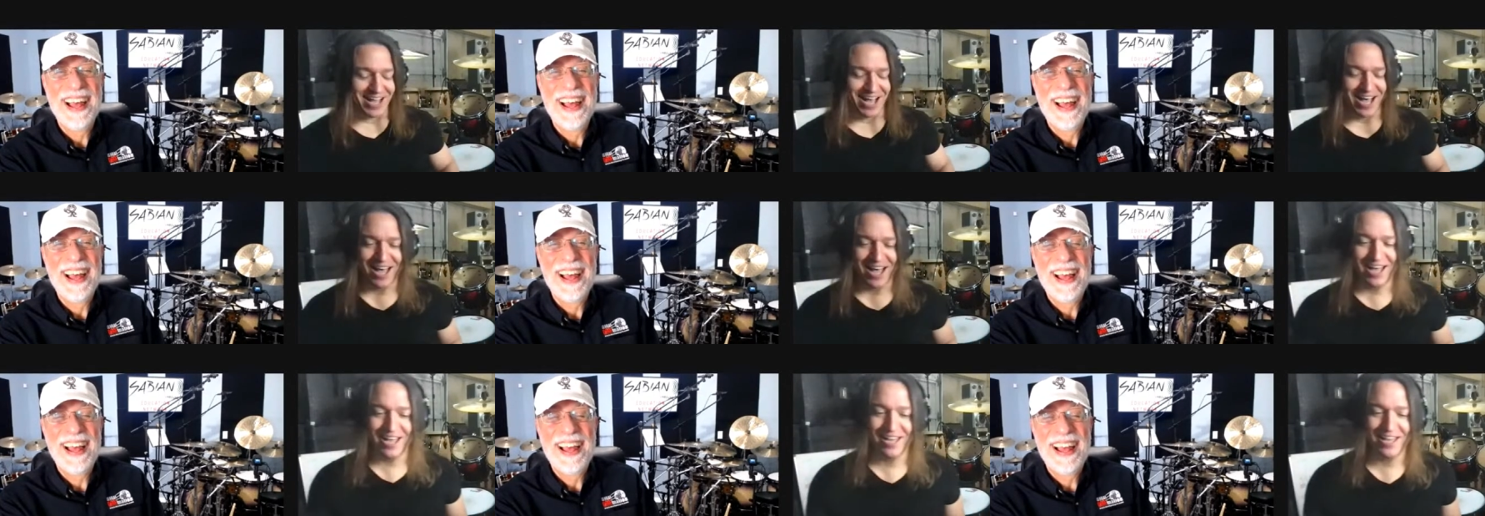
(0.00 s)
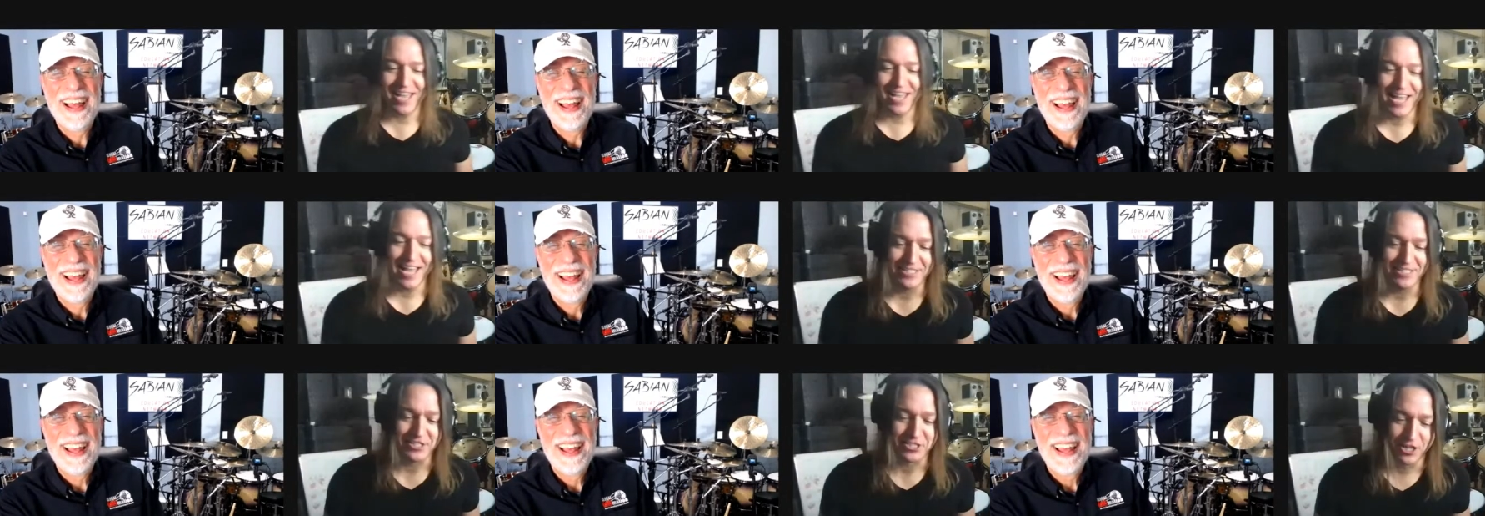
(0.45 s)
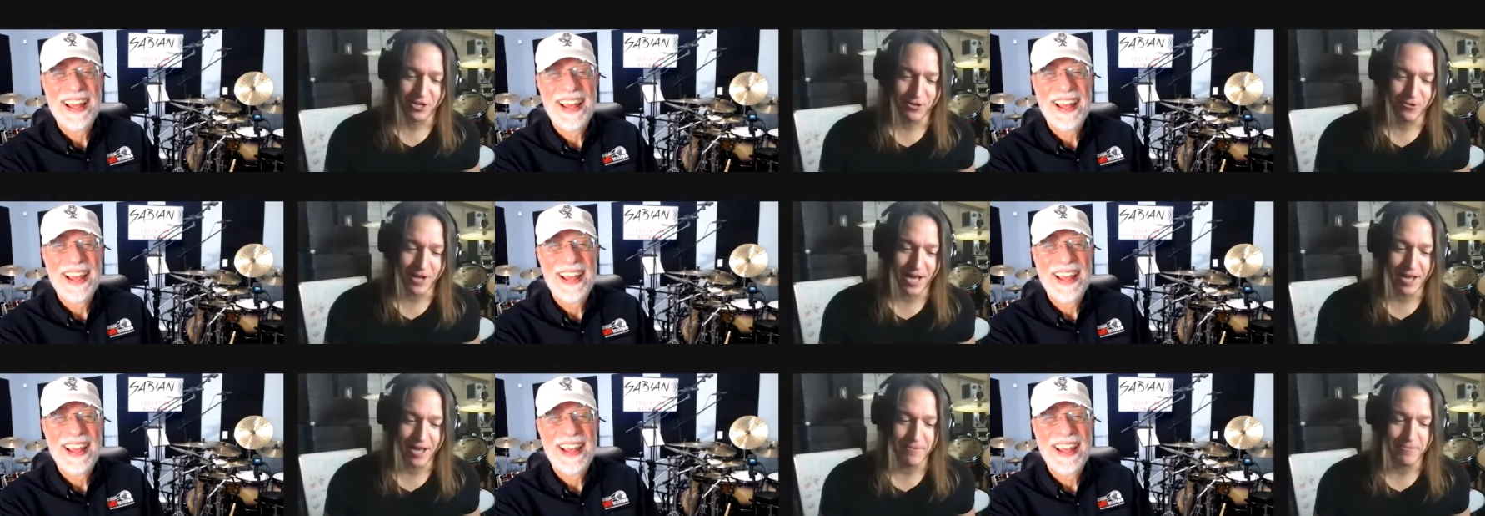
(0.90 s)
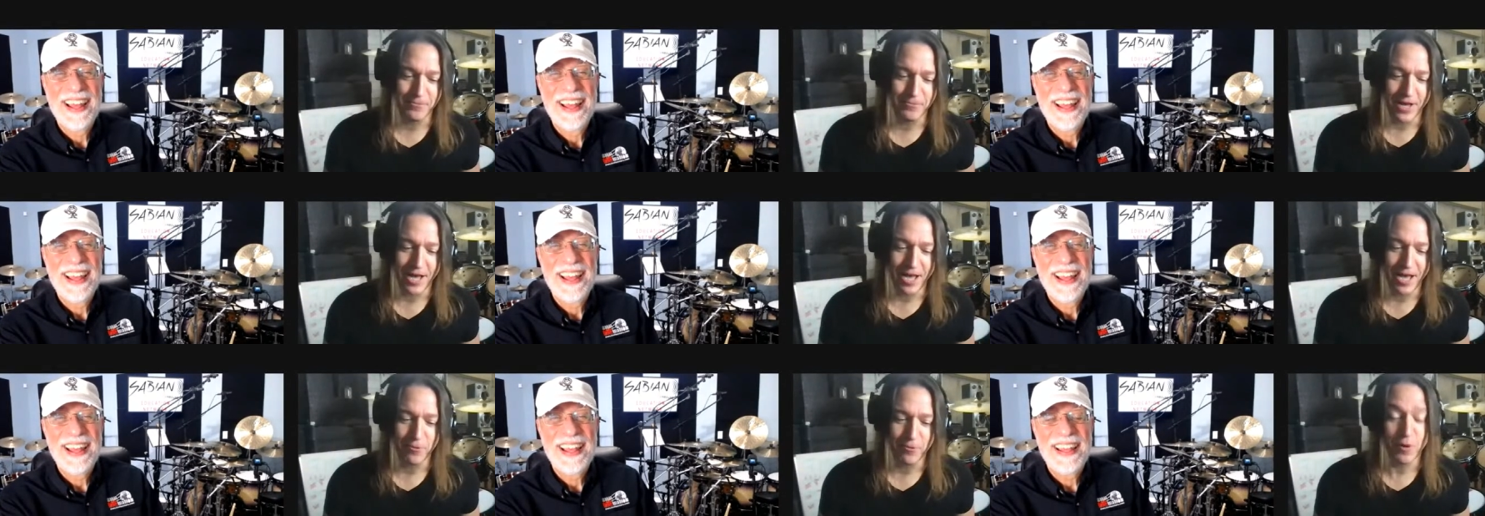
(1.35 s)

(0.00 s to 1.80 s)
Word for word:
Speaker 1: Uh, and so I, I,